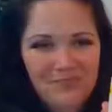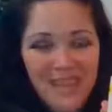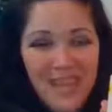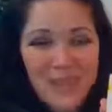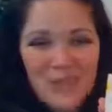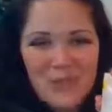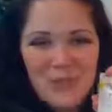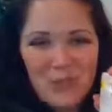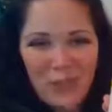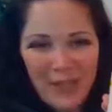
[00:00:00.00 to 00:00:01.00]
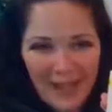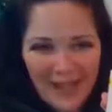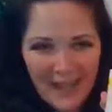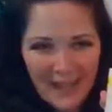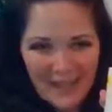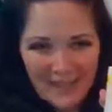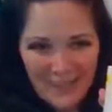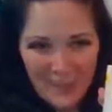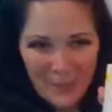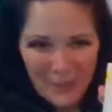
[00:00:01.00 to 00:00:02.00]
And this morning I gave
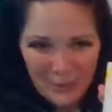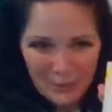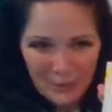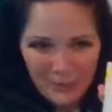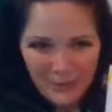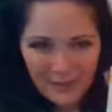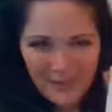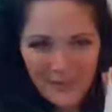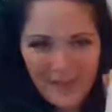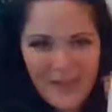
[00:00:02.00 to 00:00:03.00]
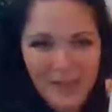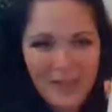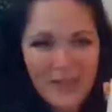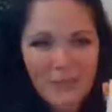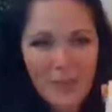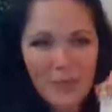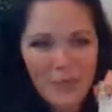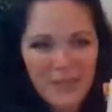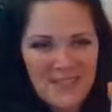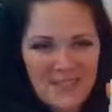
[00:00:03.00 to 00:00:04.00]
everyone a new riddle in my
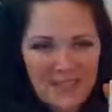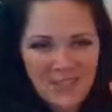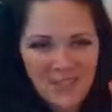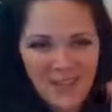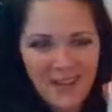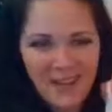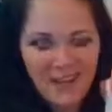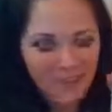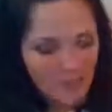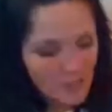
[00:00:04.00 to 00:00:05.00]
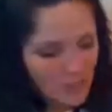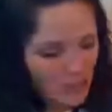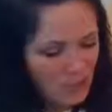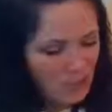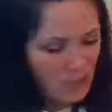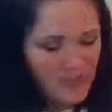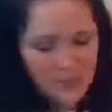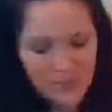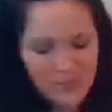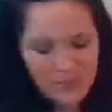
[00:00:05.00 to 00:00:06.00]
morning session, and I'll share it with you guys.
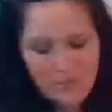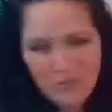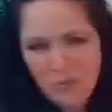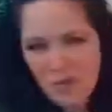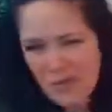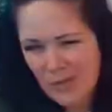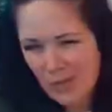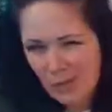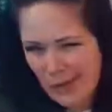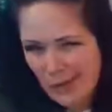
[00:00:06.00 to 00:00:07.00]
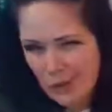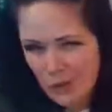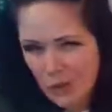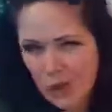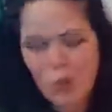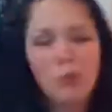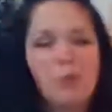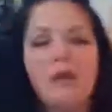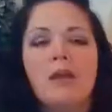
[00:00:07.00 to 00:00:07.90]
It's more of like a little joke, but